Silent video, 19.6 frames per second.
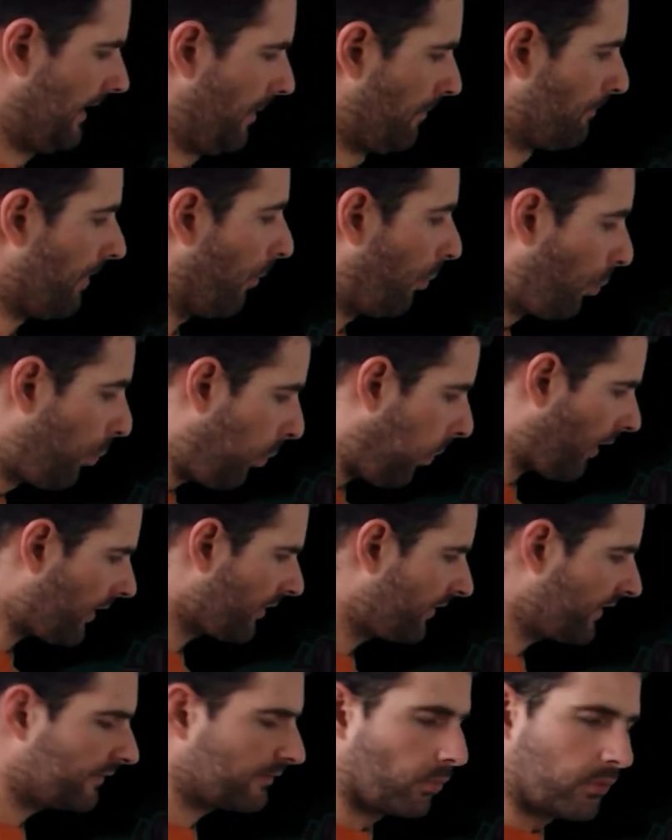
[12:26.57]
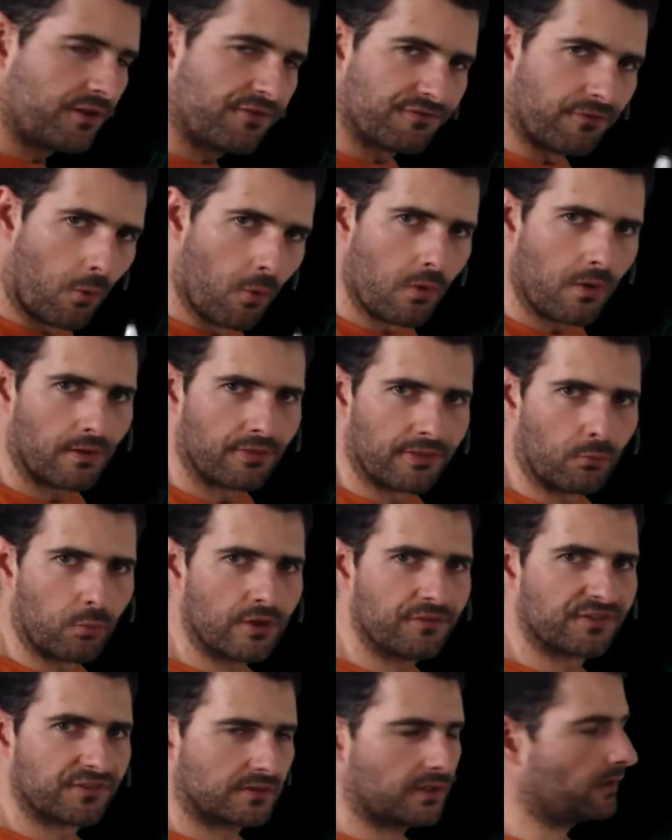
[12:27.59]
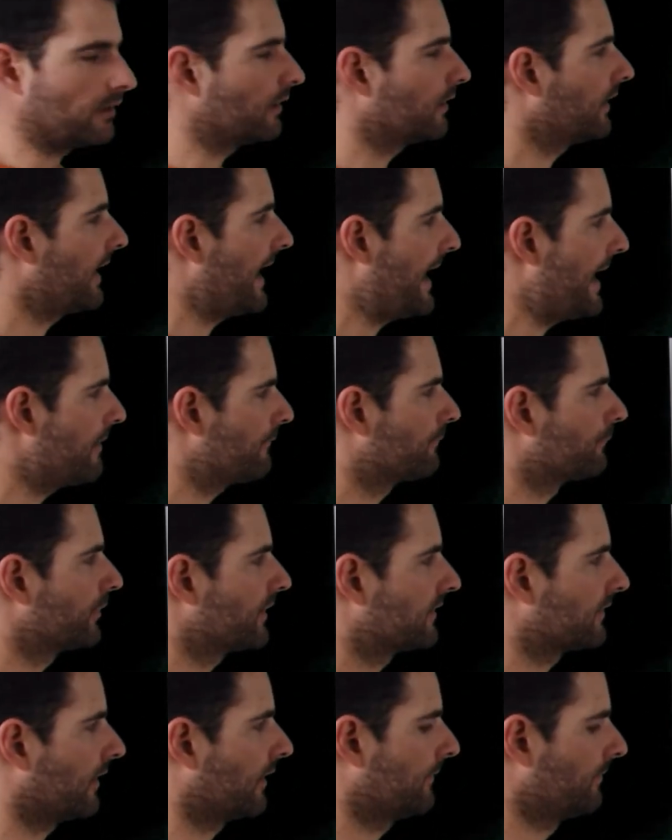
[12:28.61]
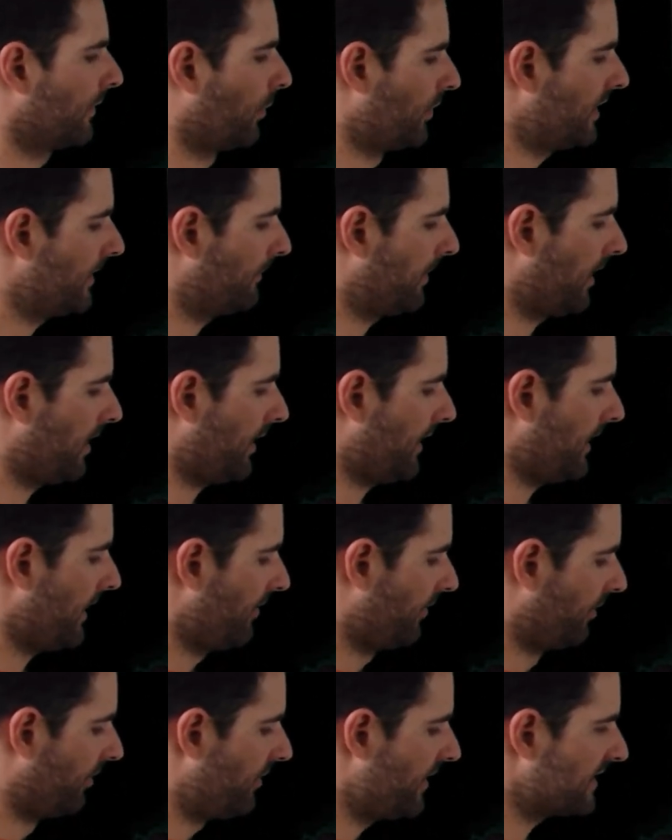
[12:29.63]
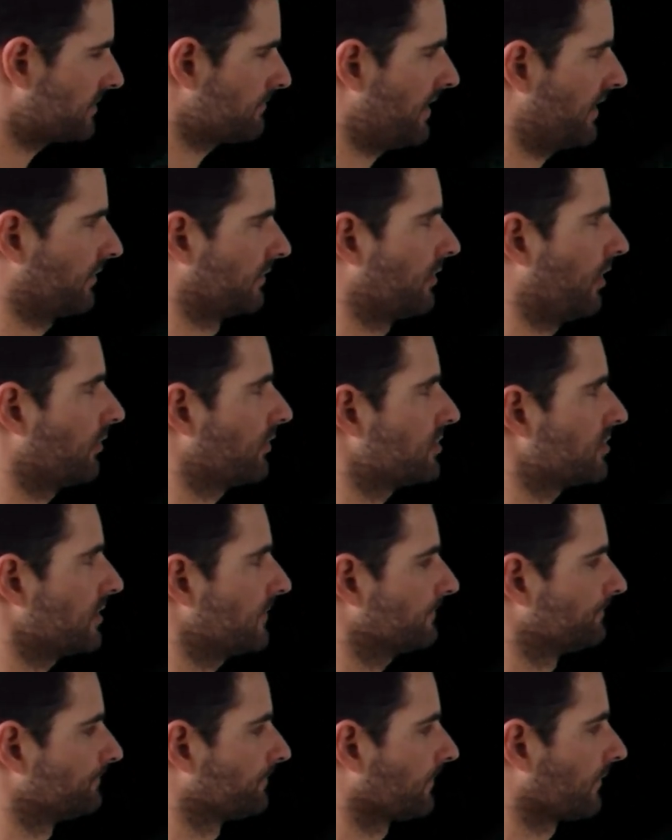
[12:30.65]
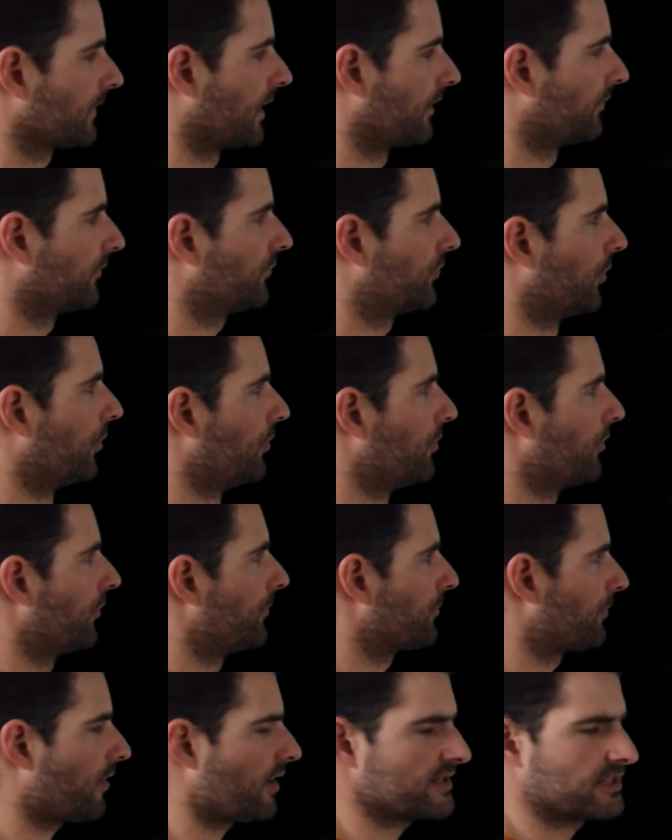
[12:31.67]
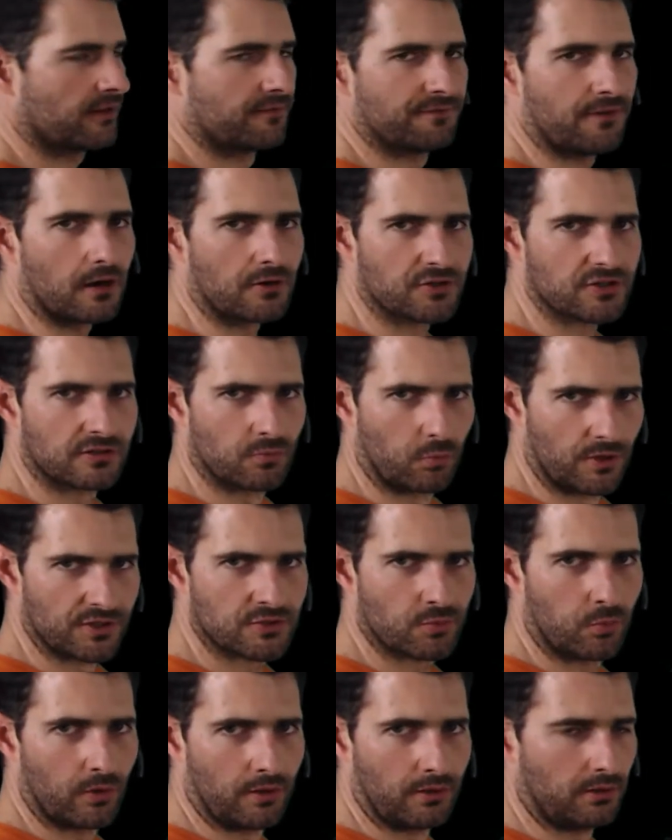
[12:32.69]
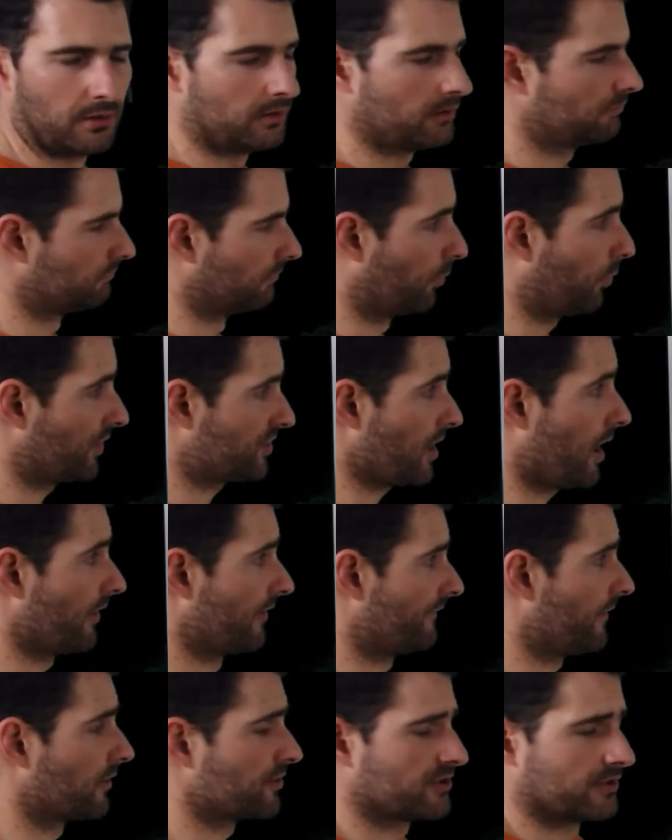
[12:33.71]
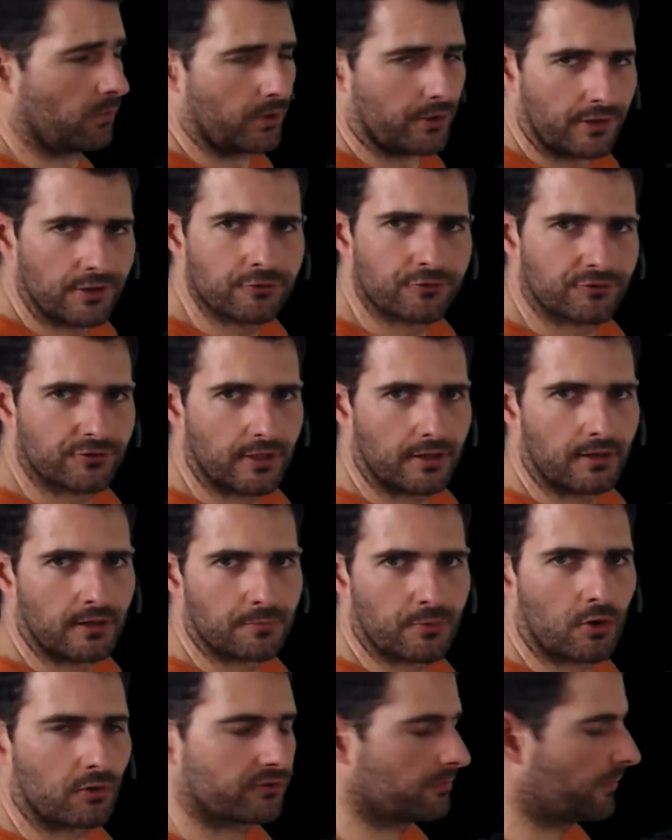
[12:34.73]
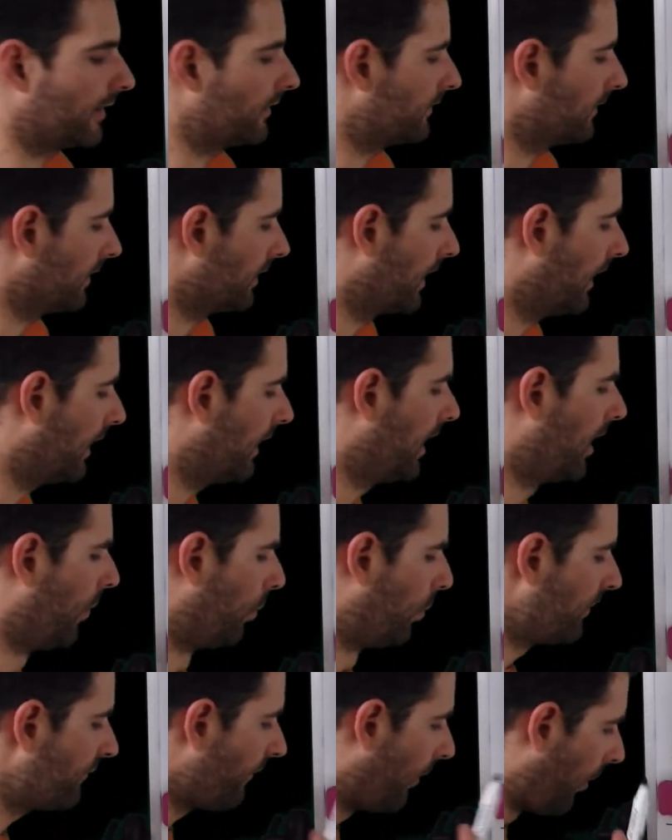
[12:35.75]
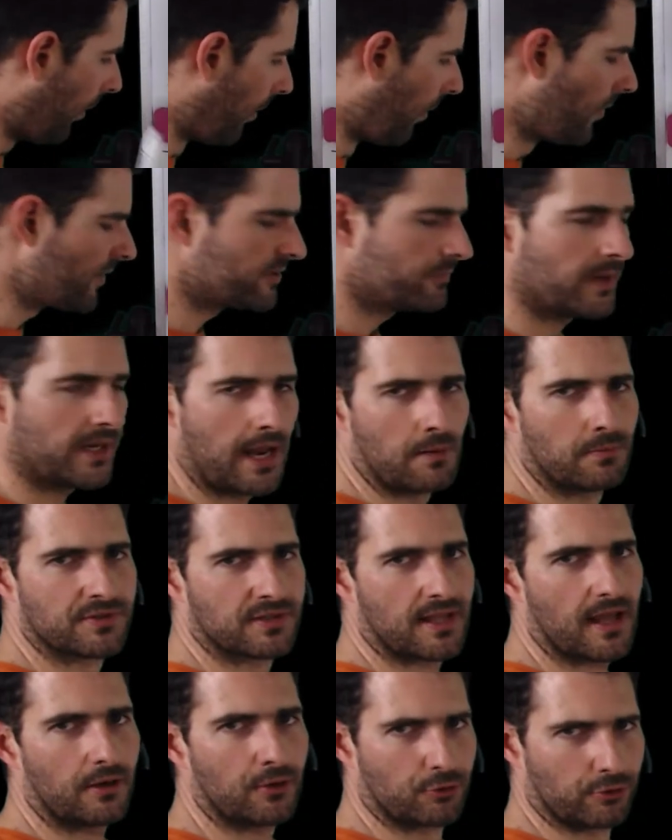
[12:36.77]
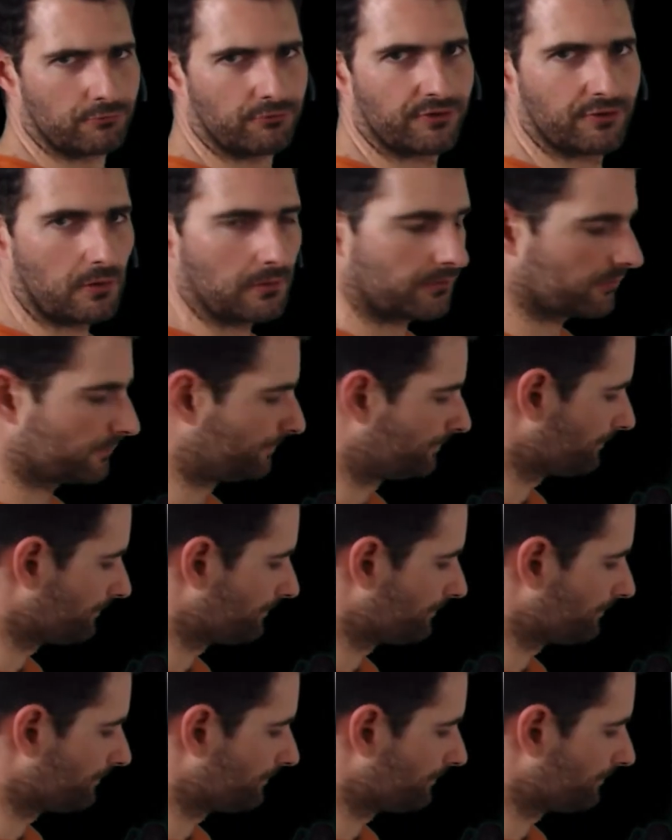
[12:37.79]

But one of the things we thought that we've seen every time that we apply this methodology to the pricing functions, which are the functions that we're interested in approximating, we've always been able to get good results.